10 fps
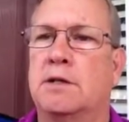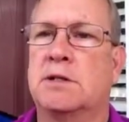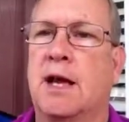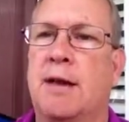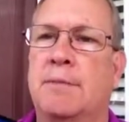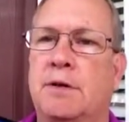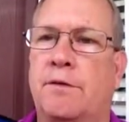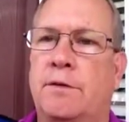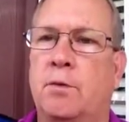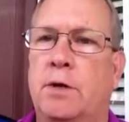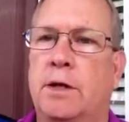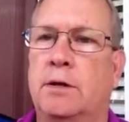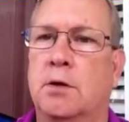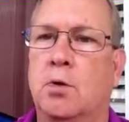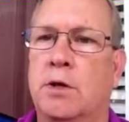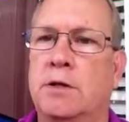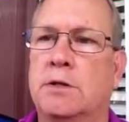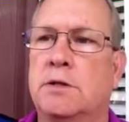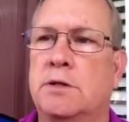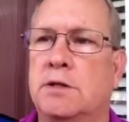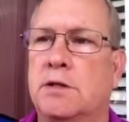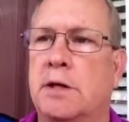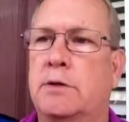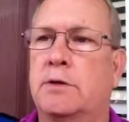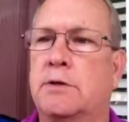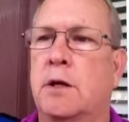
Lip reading: assignments for the week, the quizzes, etc.